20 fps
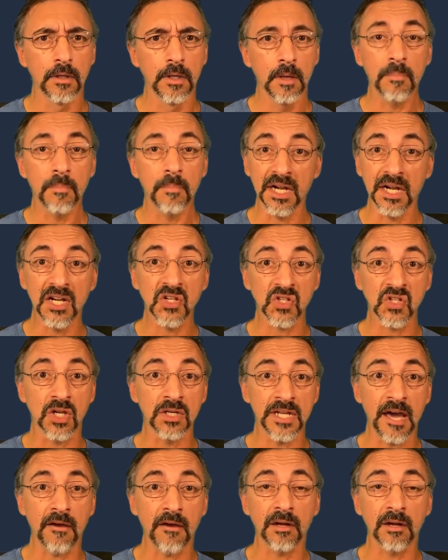but it is
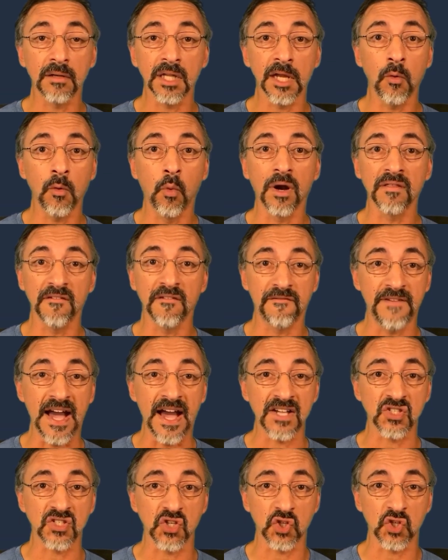undoubtedly one of the
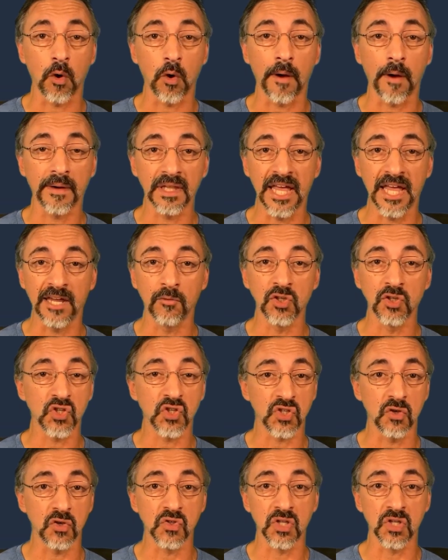fastest-growing languages
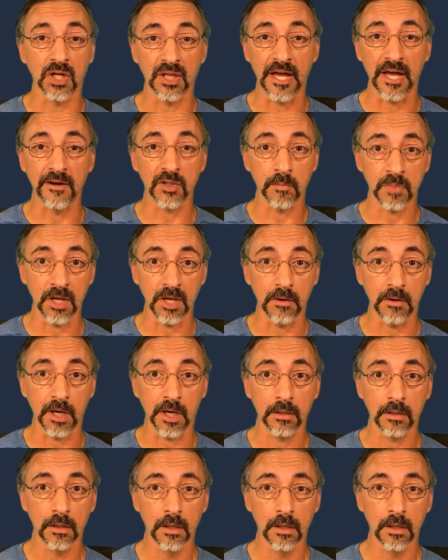used in cloud computing.